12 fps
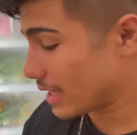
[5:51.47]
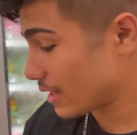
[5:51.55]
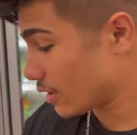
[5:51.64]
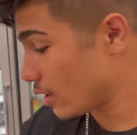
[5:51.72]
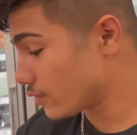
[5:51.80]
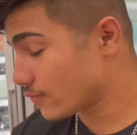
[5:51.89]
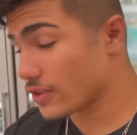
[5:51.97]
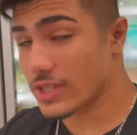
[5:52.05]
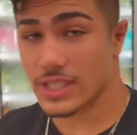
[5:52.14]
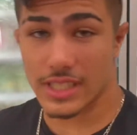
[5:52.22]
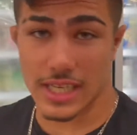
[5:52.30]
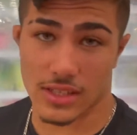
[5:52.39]
It goes for
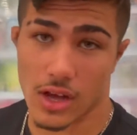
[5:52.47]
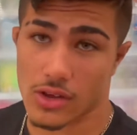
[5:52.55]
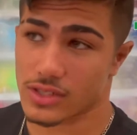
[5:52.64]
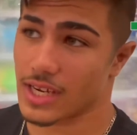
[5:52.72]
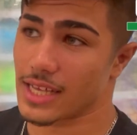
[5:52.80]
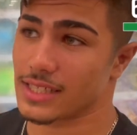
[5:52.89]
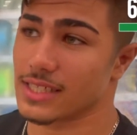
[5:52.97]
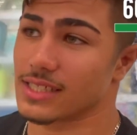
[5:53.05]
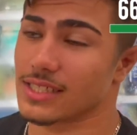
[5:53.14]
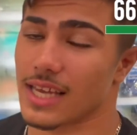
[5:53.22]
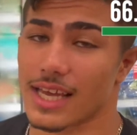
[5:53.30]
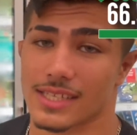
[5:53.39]

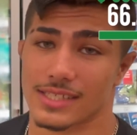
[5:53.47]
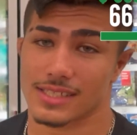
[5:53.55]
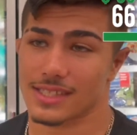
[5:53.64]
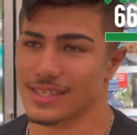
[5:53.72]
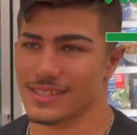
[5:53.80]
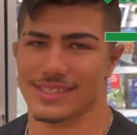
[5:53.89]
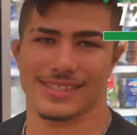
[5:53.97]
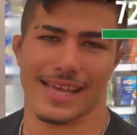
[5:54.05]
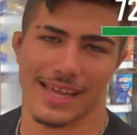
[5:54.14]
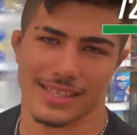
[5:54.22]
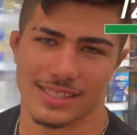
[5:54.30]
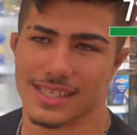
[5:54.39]

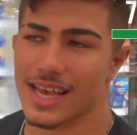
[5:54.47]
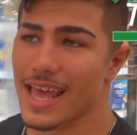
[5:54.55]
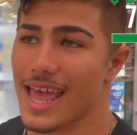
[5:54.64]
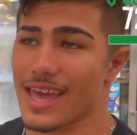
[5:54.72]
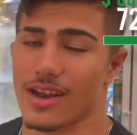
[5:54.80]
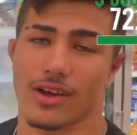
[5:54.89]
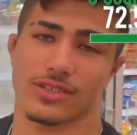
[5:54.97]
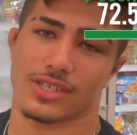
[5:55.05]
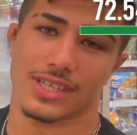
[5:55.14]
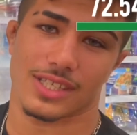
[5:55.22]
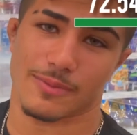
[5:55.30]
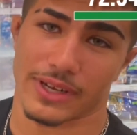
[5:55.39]
$6.19, and onto
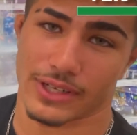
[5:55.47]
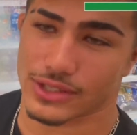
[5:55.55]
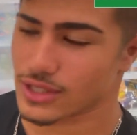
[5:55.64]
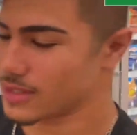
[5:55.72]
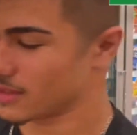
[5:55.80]
the spinach.